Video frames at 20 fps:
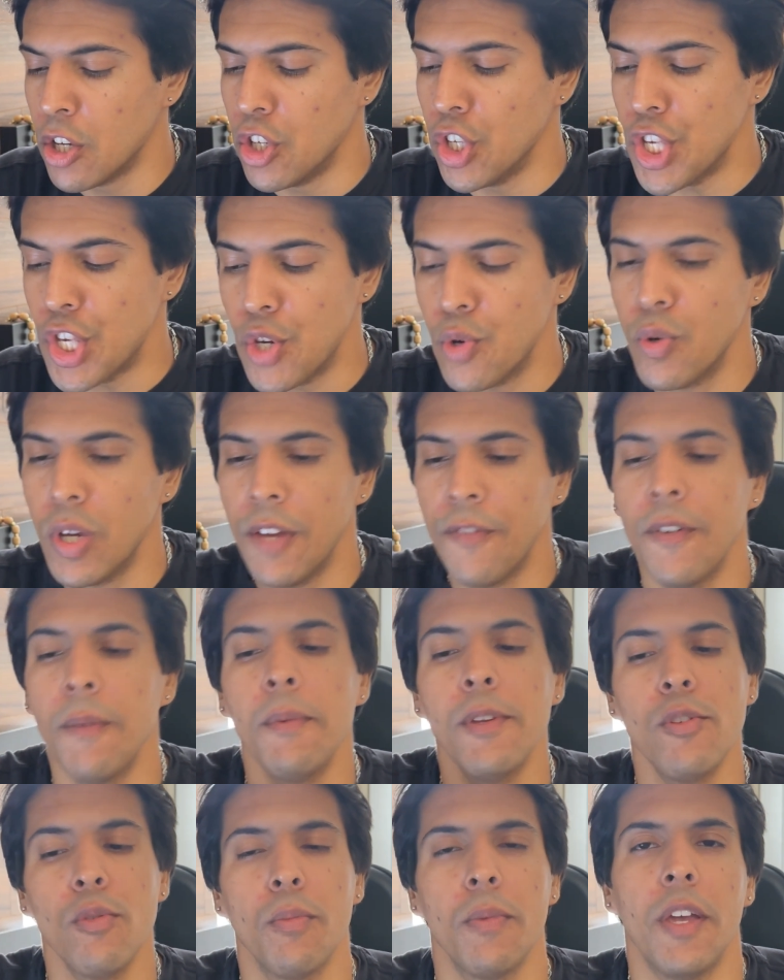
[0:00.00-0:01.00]

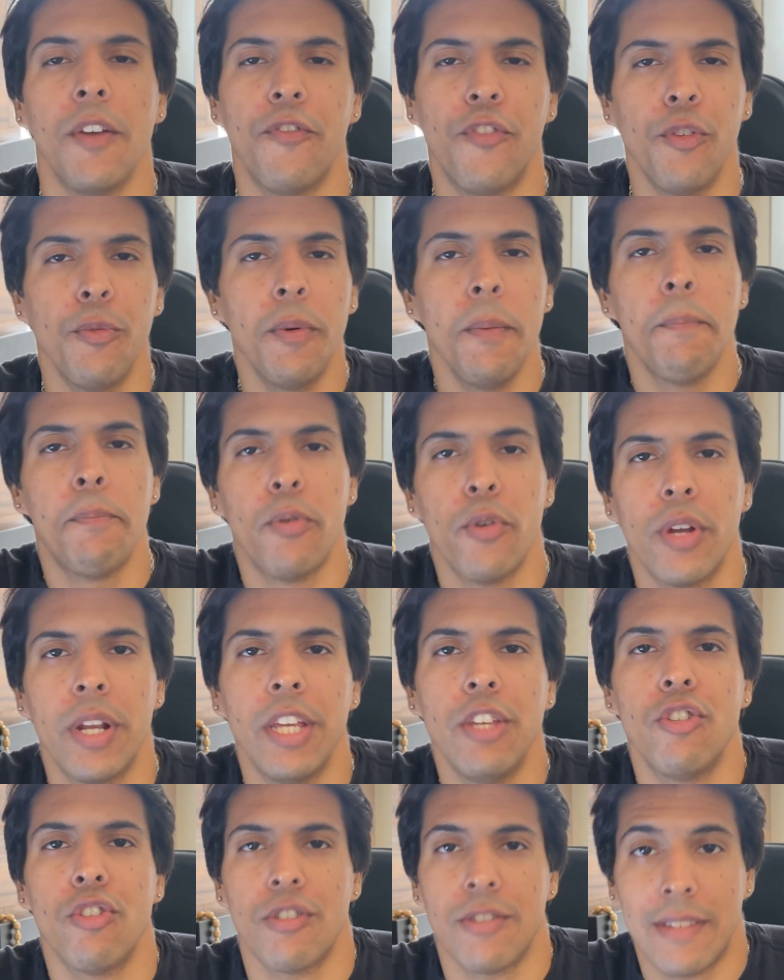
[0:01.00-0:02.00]
if you've been
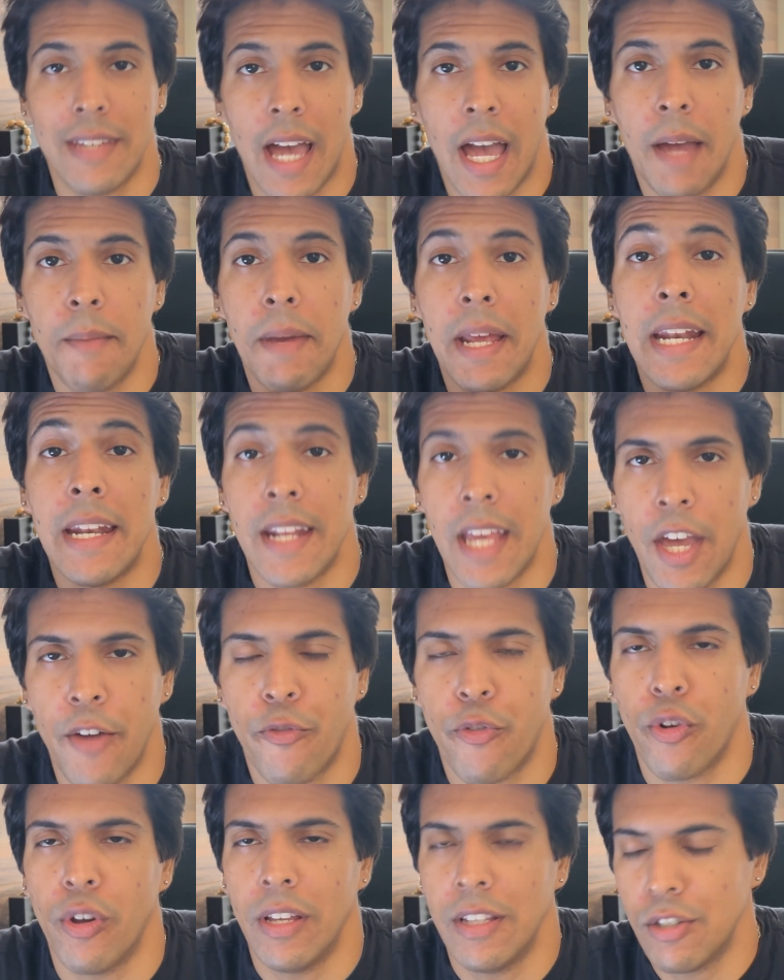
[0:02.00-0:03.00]
putting your time and
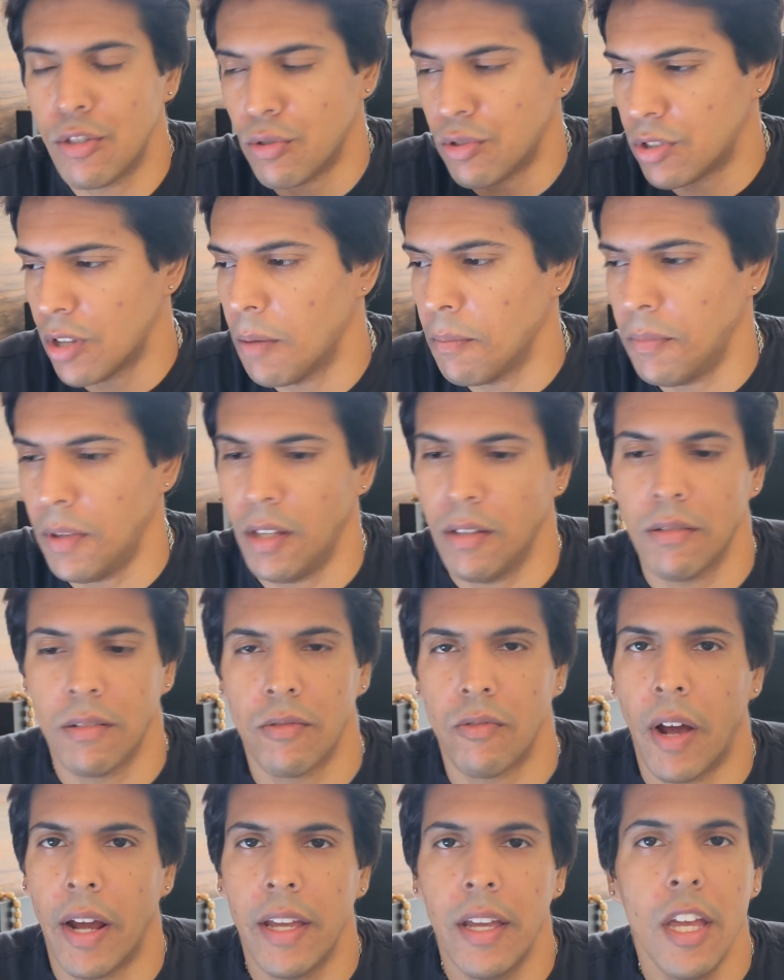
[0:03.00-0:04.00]
effort into something,
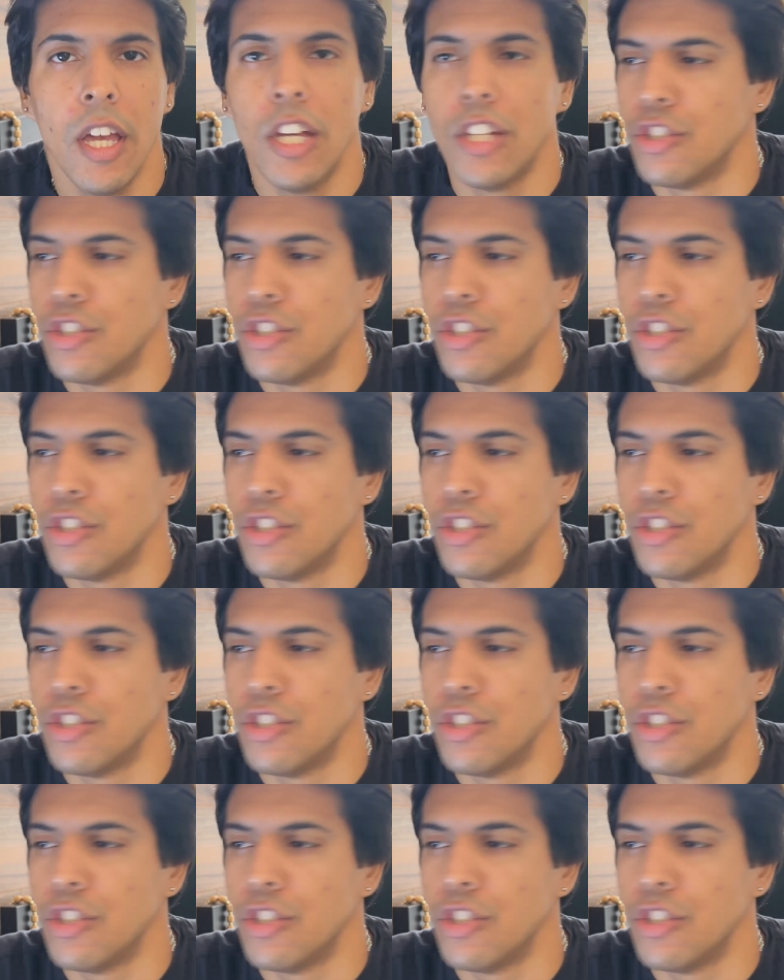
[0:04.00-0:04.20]
right?